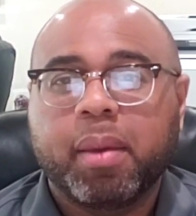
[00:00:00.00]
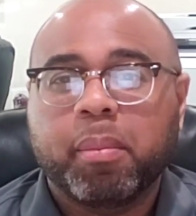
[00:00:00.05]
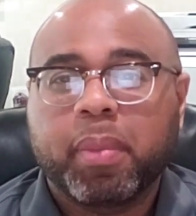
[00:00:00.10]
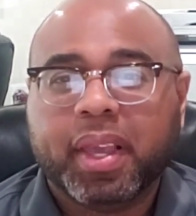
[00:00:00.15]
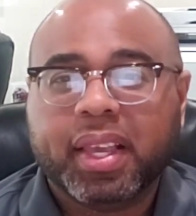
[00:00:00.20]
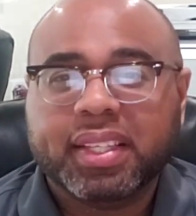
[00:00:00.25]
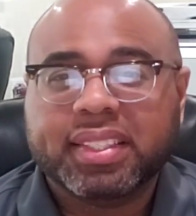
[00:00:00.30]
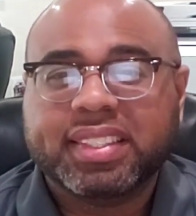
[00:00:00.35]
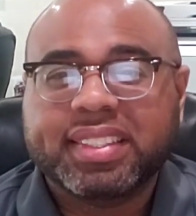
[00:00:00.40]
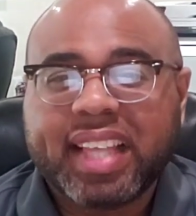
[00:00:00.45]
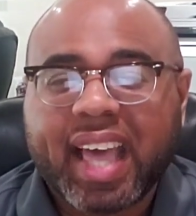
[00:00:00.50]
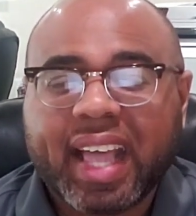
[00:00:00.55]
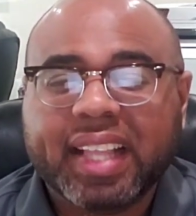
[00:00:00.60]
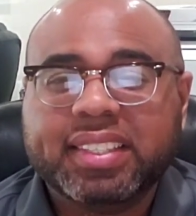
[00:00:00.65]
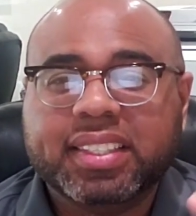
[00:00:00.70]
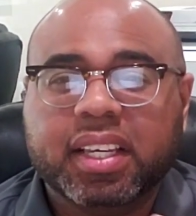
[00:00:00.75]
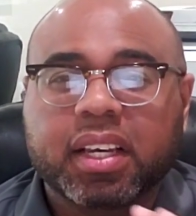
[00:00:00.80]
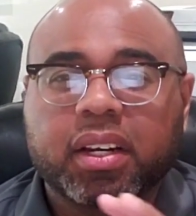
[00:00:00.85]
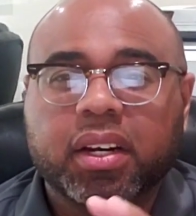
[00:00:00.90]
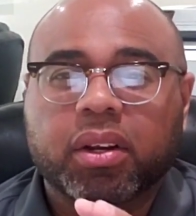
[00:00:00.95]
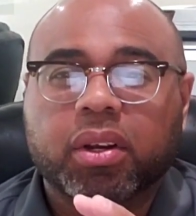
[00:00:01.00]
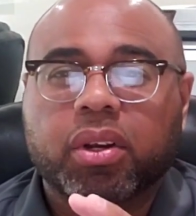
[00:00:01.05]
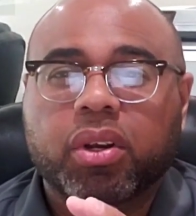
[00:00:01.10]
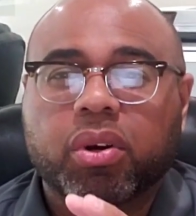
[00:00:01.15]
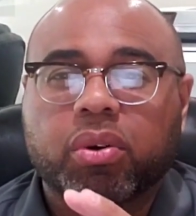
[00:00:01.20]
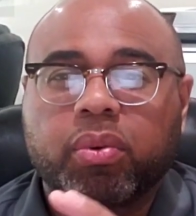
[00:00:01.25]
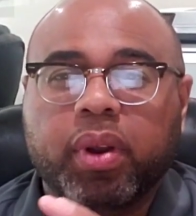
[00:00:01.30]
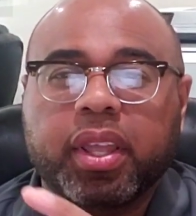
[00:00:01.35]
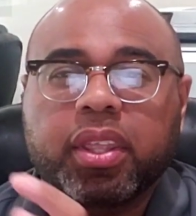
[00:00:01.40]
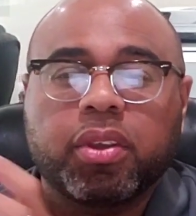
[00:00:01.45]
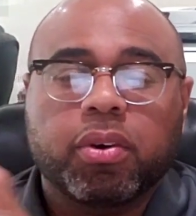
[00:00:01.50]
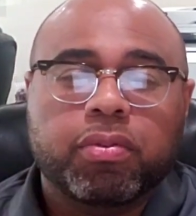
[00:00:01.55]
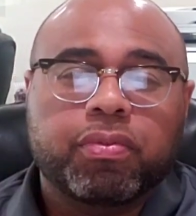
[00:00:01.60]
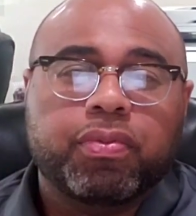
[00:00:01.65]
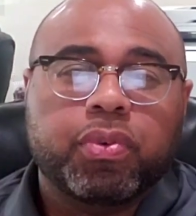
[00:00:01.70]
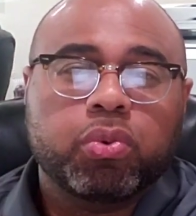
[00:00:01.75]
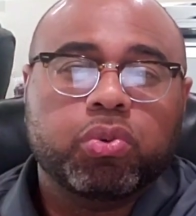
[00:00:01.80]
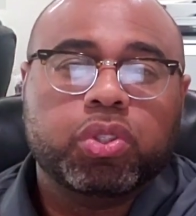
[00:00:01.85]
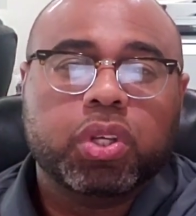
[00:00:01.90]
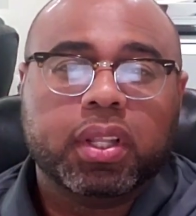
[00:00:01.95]
Because that's going to create your
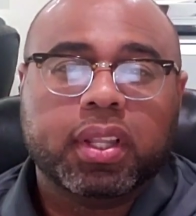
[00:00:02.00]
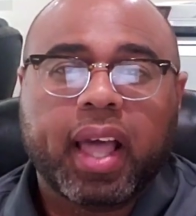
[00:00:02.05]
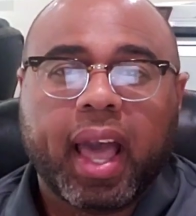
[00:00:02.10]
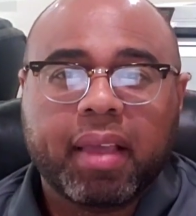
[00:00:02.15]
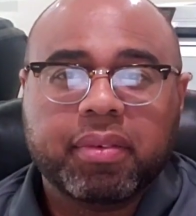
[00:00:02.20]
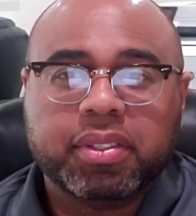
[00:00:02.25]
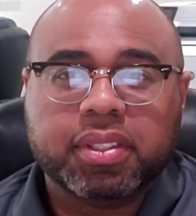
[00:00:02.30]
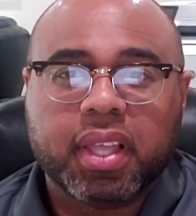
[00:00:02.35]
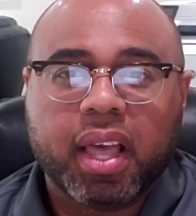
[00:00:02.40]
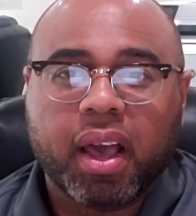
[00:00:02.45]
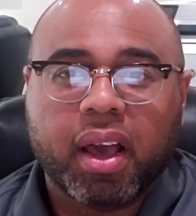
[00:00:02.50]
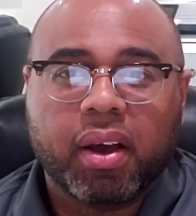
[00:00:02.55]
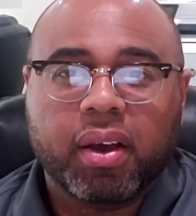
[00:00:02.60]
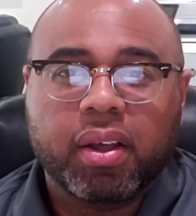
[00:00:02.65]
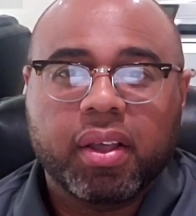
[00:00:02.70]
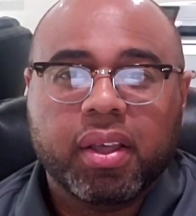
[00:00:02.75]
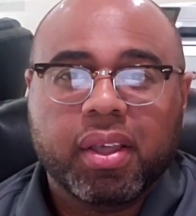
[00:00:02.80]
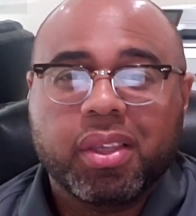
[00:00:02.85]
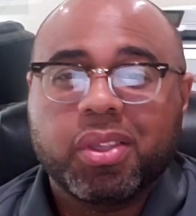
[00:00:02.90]
future lifestyle.